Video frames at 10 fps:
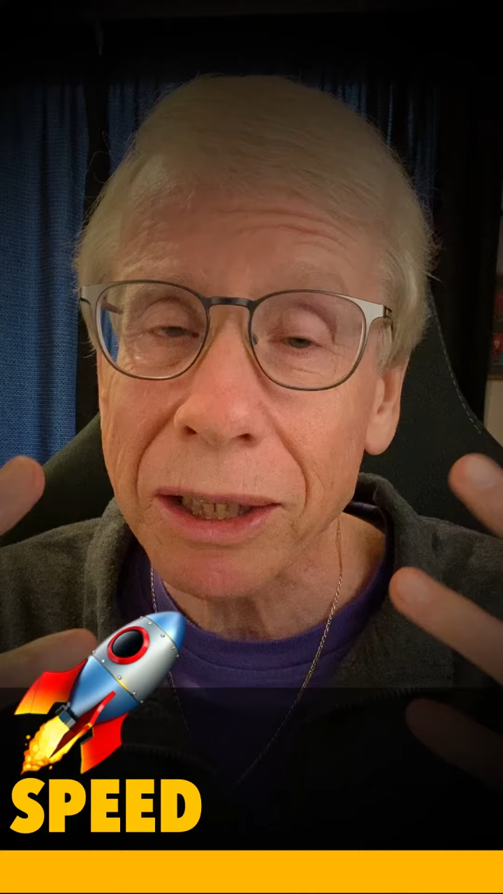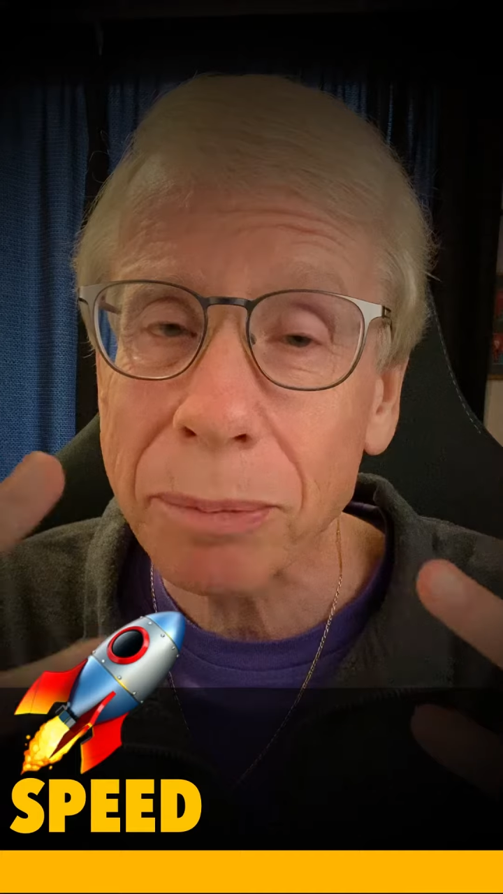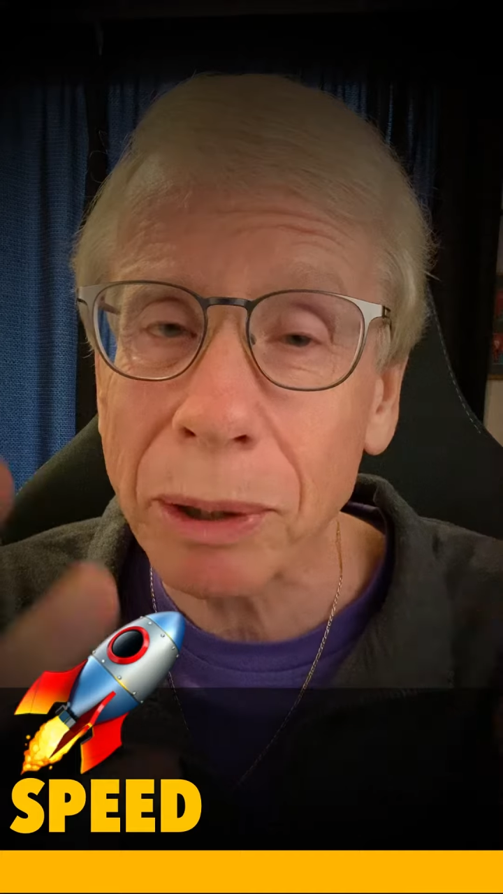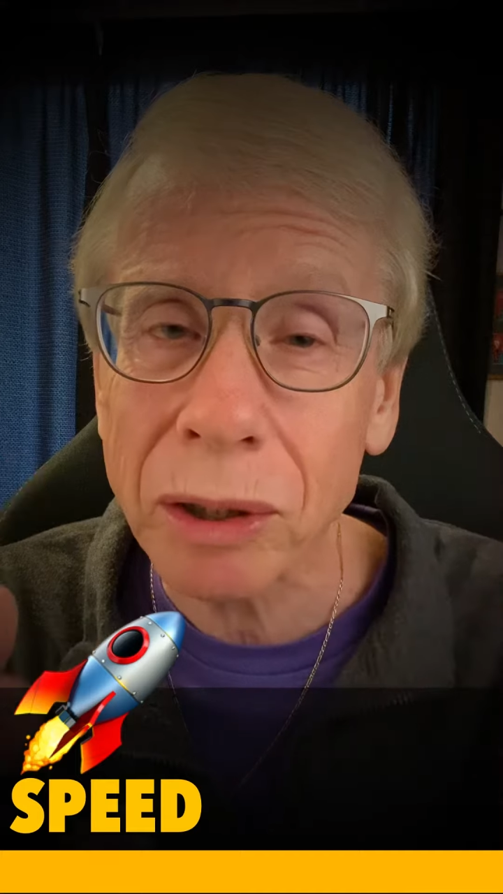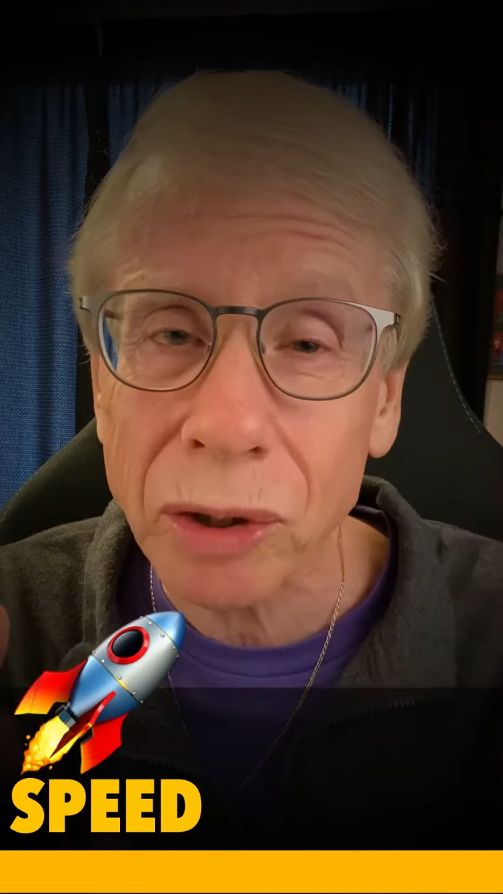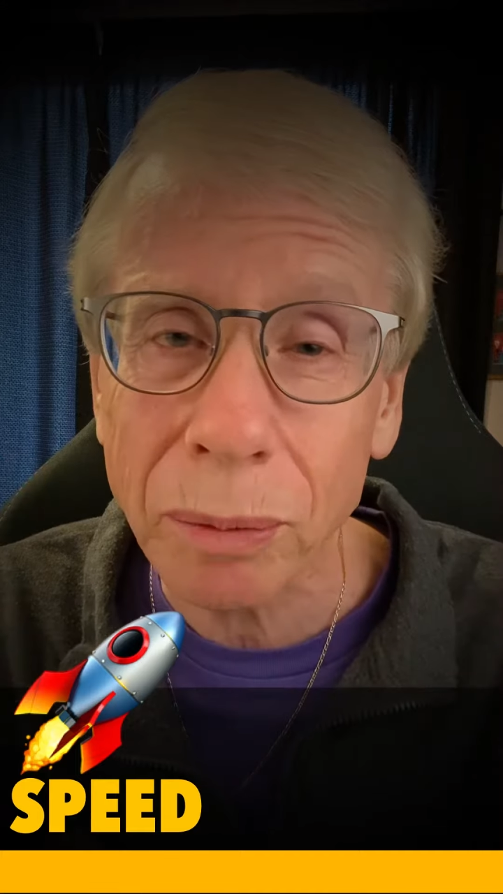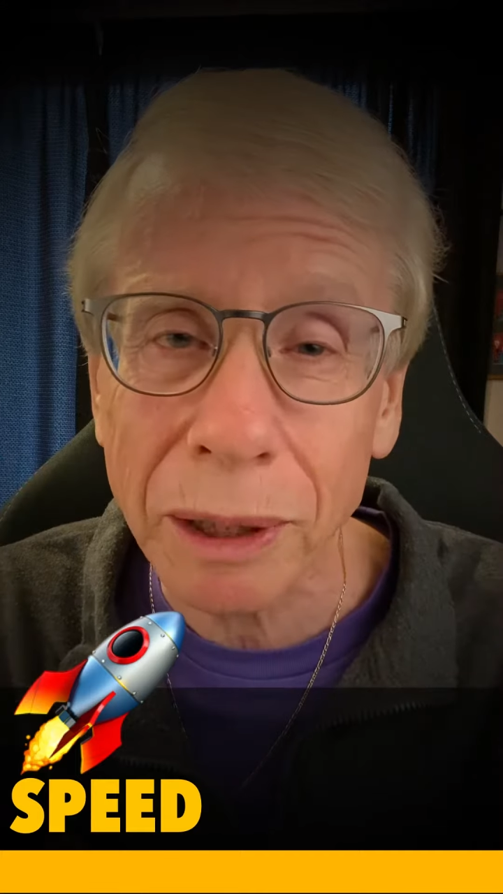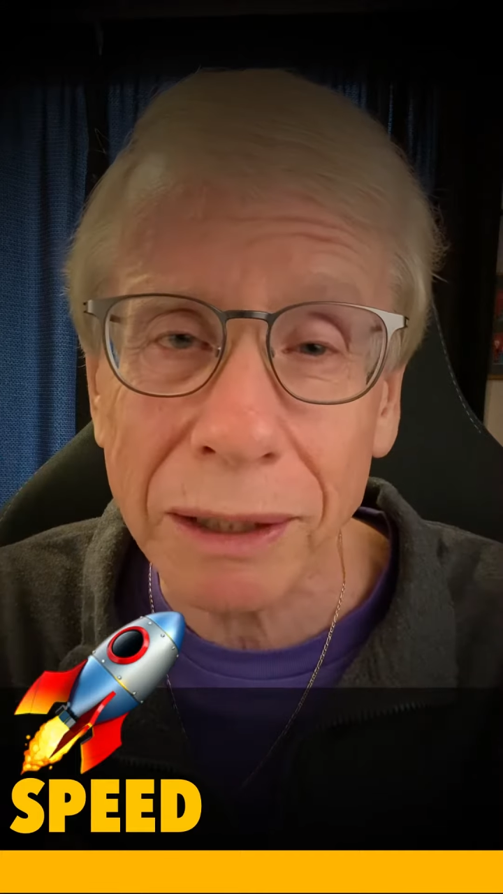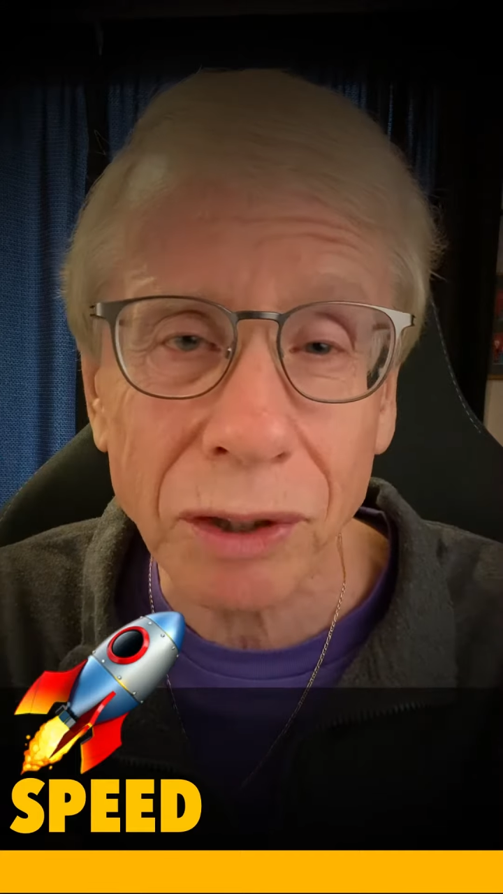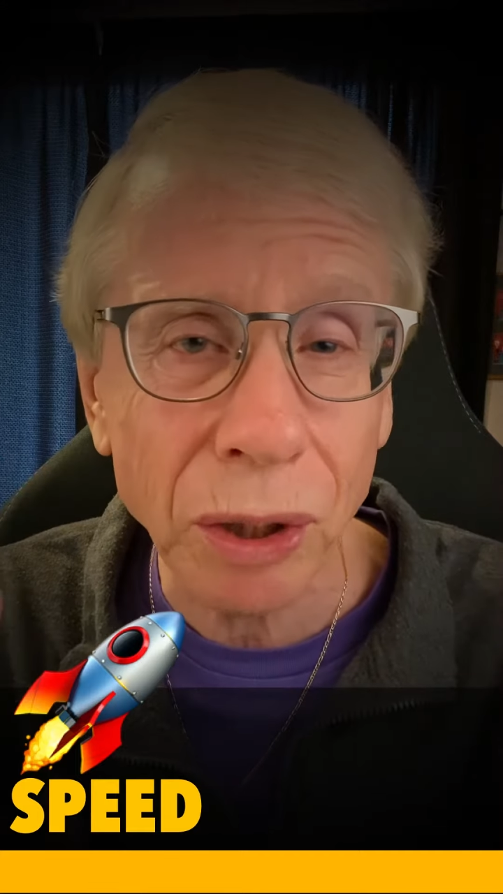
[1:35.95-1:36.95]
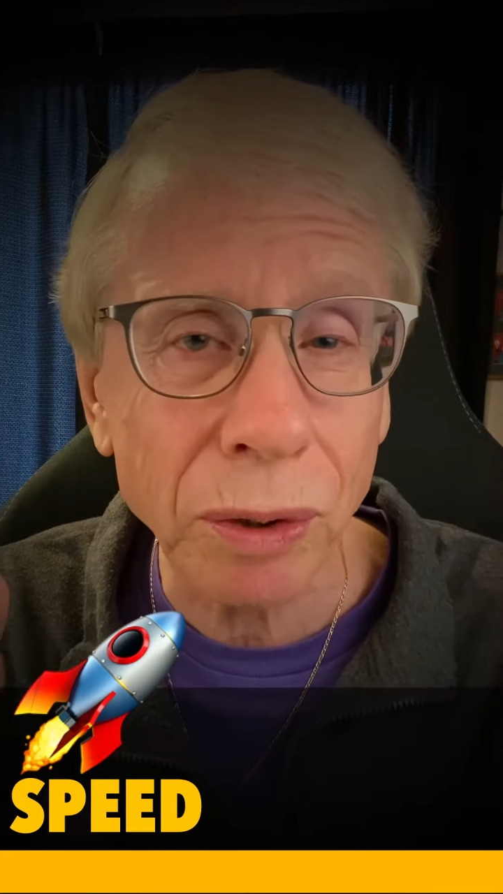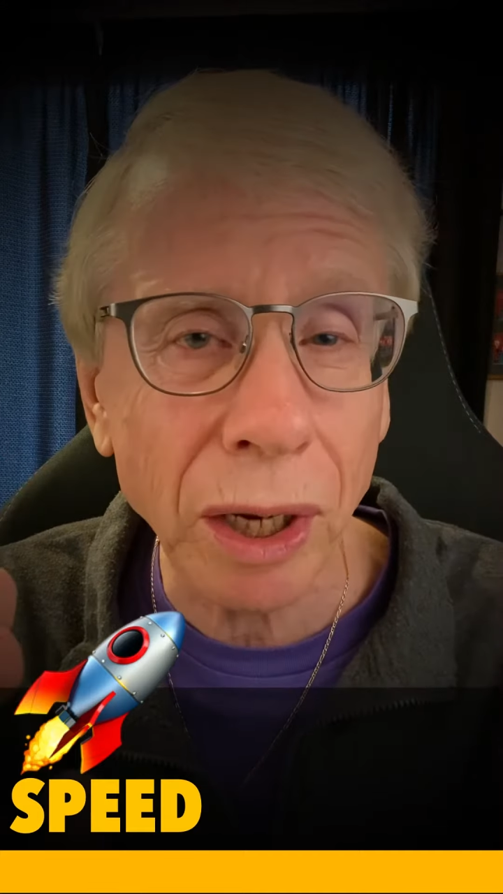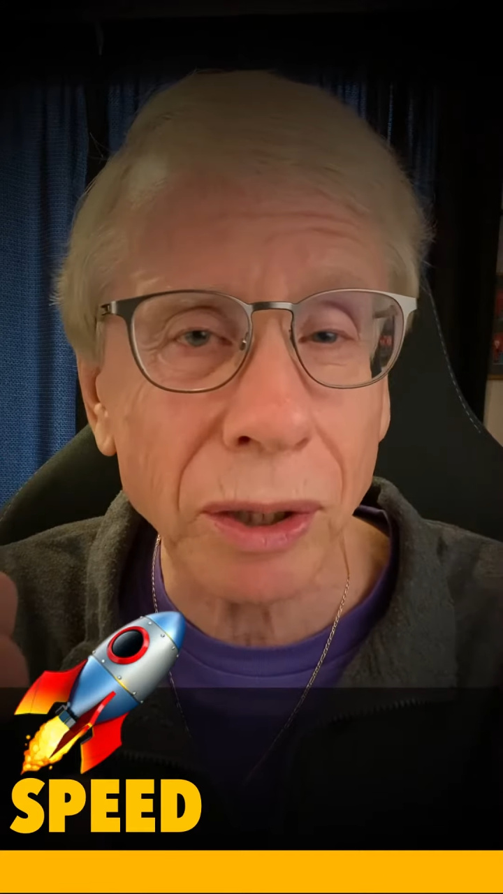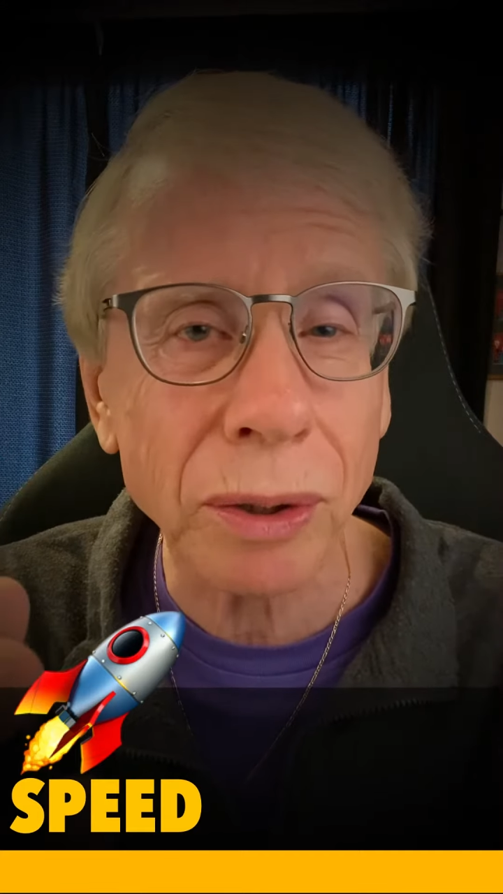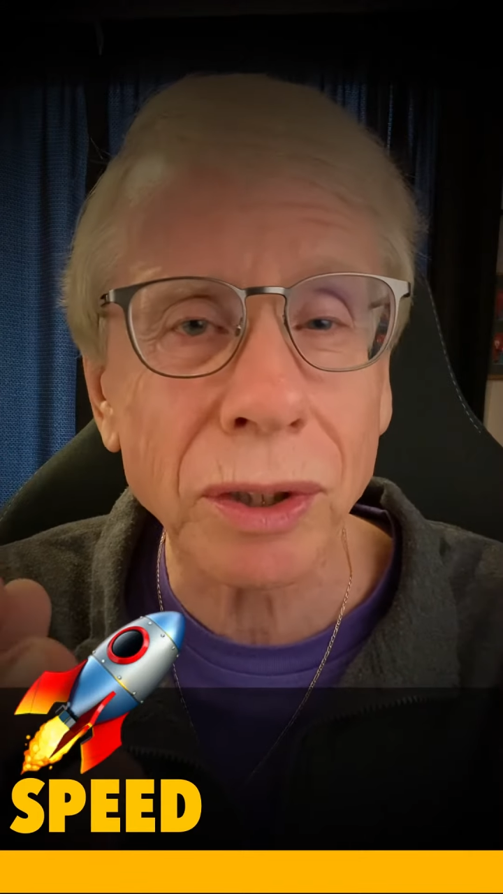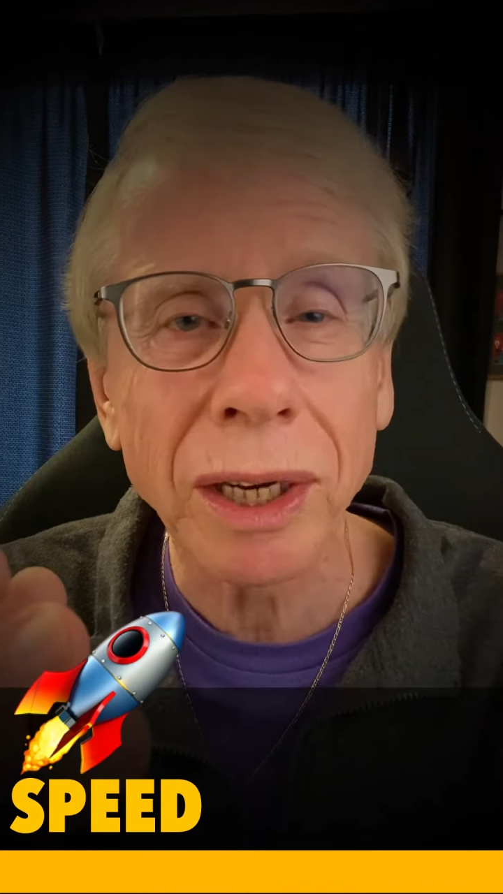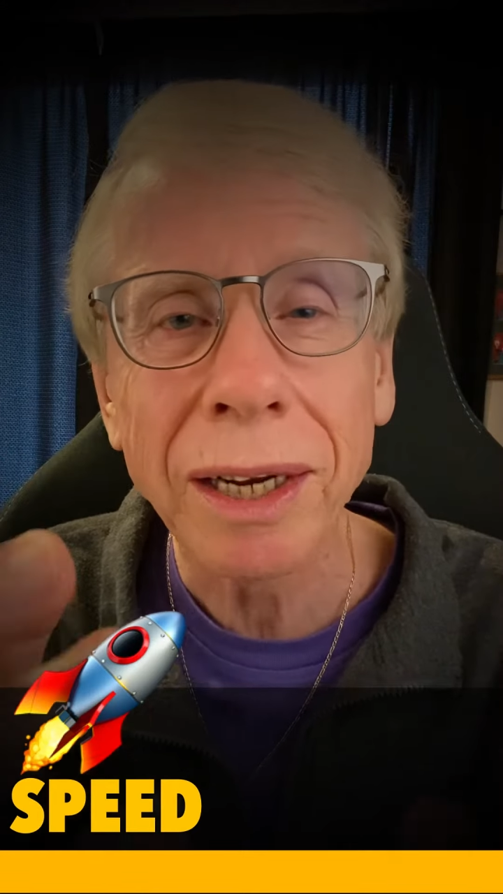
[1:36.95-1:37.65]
spiritual beliefs, who knows,